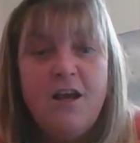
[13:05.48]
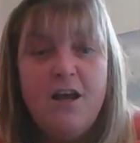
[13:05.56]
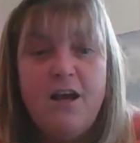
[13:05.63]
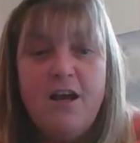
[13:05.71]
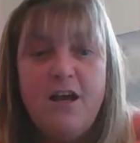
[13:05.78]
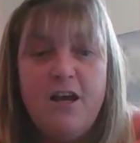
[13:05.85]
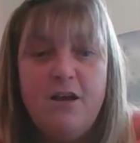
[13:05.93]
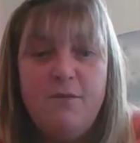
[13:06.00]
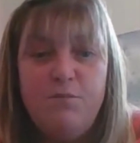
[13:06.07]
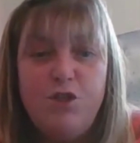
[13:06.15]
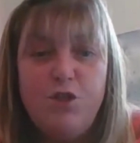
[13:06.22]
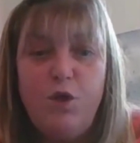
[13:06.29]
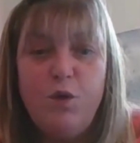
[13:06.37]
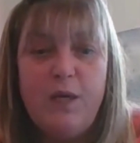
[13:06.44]

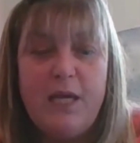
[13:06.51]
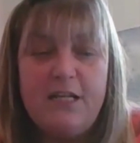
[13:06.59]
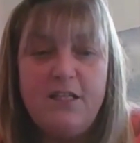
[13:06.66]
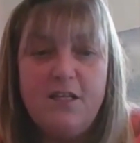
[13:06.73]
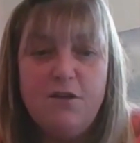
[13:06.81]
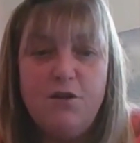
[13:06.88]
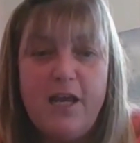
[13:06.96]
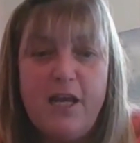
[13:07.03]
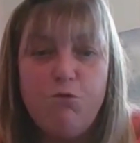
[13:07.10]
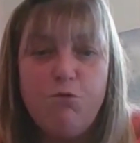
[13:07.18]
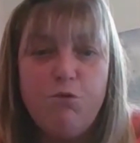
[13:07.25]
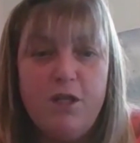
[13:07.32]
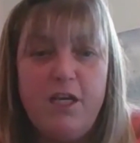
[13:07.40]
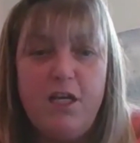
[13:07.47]
So you get to like
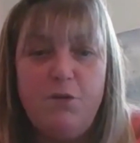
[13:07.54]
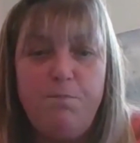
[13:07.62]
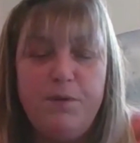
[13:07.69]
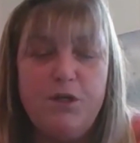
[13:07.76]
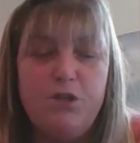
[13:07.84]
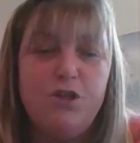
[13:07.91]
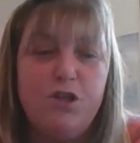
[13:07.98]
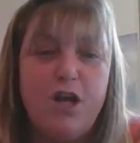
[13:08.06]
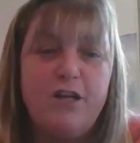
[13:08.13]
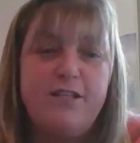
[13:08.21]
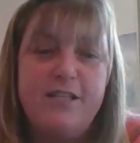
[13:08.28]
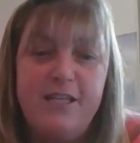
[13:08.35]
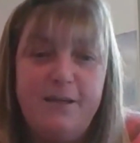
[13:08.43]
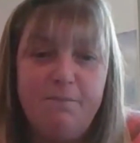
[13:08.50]
really build a lot of
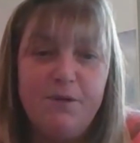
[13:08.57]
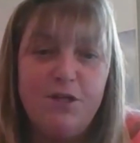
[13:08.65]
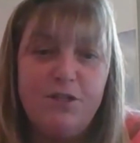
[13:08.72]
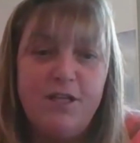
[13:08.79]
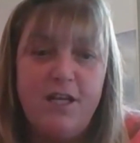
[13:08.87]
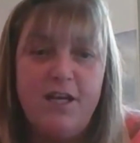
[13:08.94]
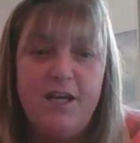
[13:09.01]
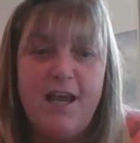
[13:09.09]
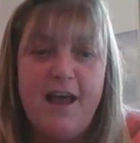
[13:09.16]
team building,